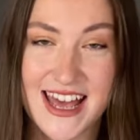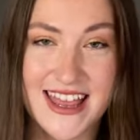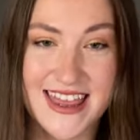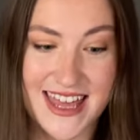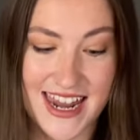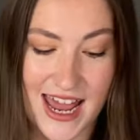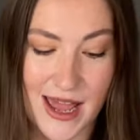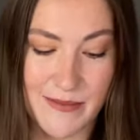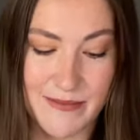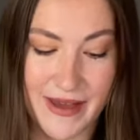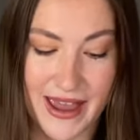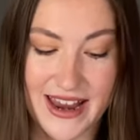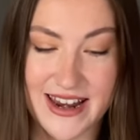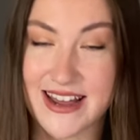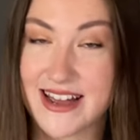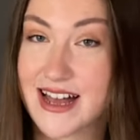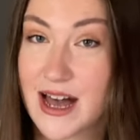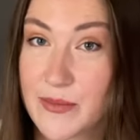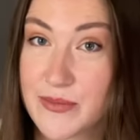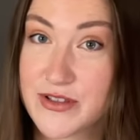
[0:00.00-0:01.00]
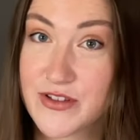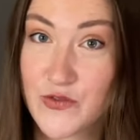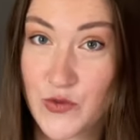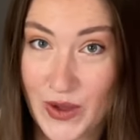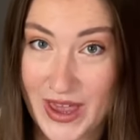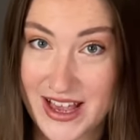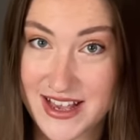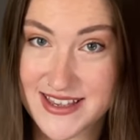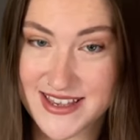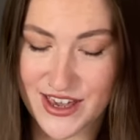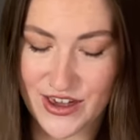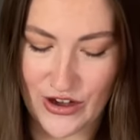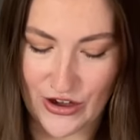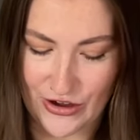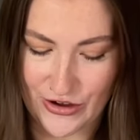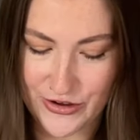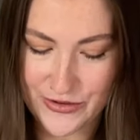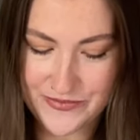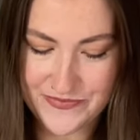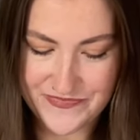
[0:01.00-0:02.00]
that I made a couple of weeks
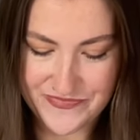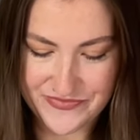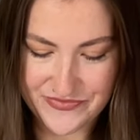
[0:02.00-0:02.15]
ago